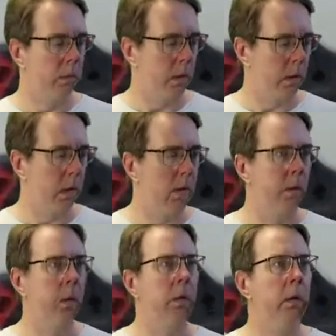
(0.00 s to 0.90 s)
not that
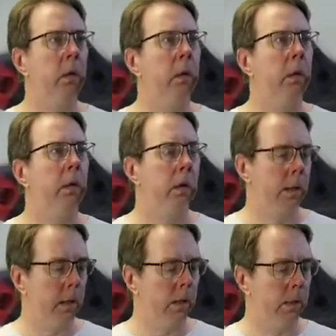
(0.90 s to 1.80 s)
one,
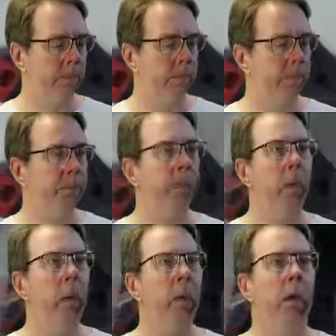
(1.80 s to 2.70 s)
that one.
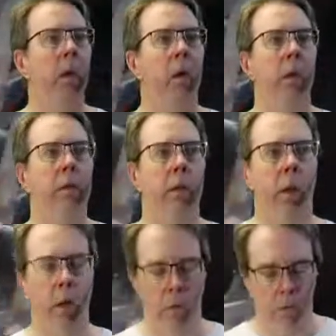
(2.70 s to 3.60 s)

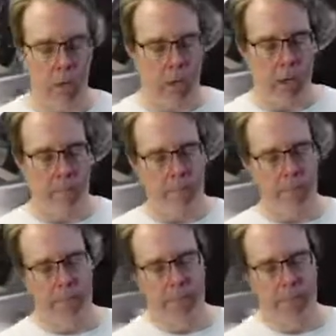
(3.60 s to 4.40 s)
So, um,